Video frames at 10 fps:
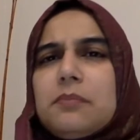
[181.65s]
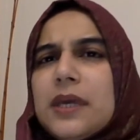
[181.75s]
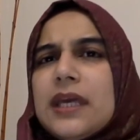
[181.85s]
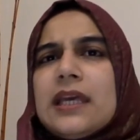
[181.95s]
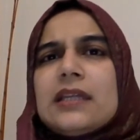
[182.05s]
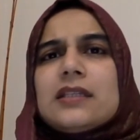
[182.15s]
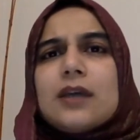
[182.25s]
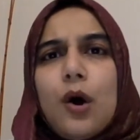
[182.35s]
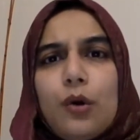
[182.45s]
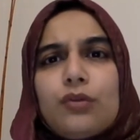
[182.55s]
beans,
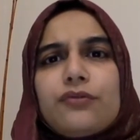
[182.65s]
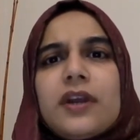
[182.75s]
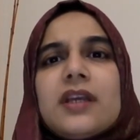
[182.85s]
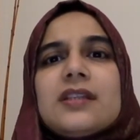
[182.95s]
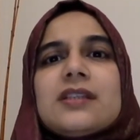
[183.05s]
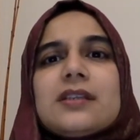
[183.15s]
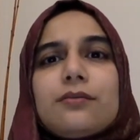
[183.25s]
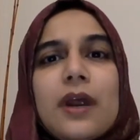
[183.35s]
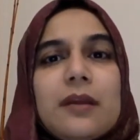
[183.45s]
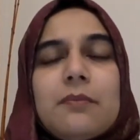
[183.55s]
whole grains,
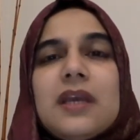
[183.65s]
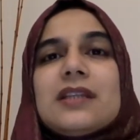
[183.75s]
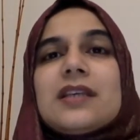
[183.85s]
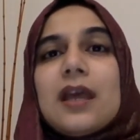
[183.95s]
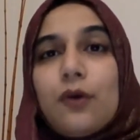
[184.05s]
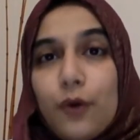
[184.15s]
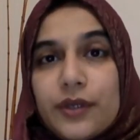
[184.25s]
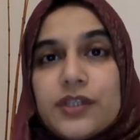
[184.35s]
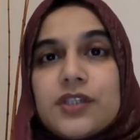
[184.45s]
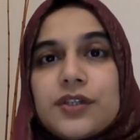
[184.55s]
red meats, and
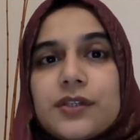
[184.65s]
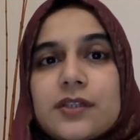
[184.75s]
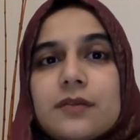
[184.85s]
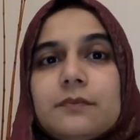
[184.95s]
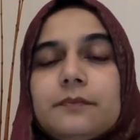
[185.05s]
oysters.